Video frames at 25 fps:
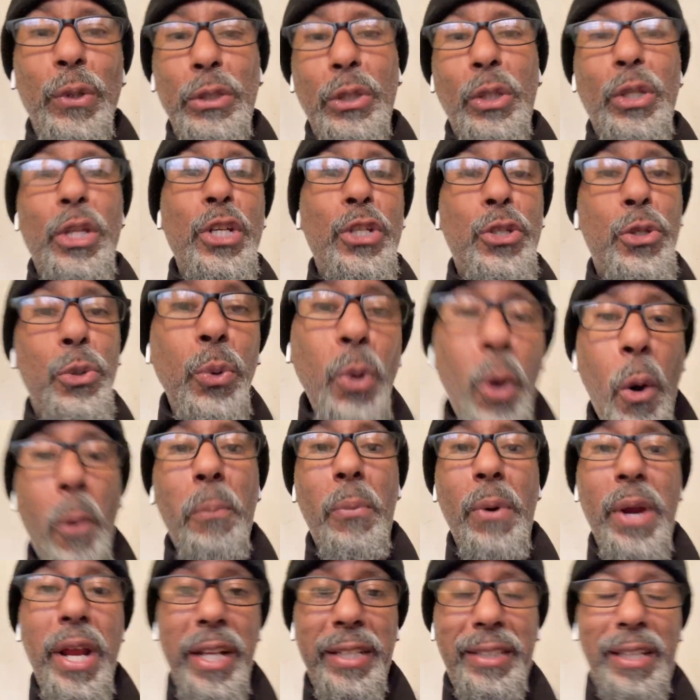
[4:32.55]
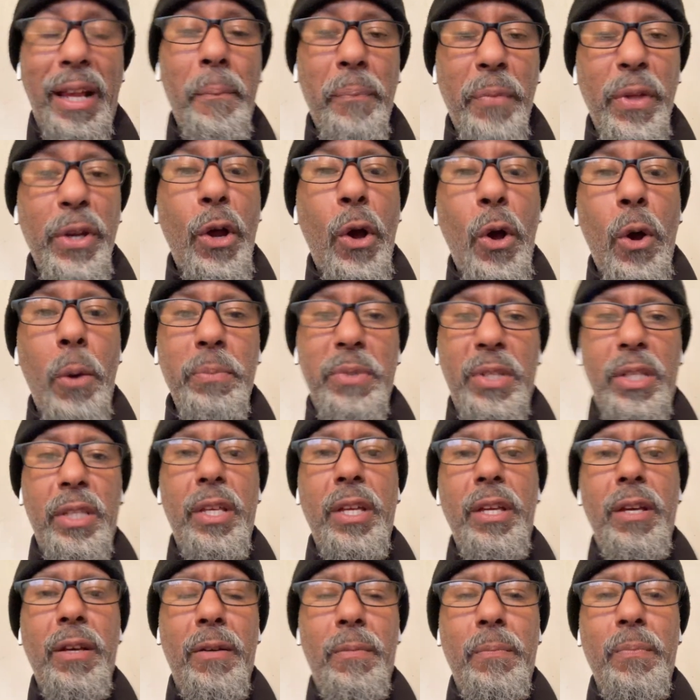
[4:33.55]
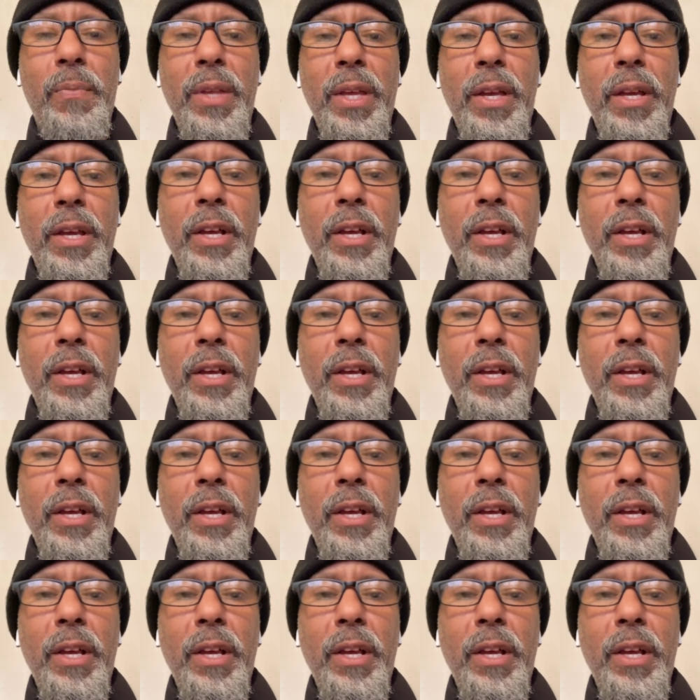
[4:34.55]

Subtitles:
so that you don't bring something home to them.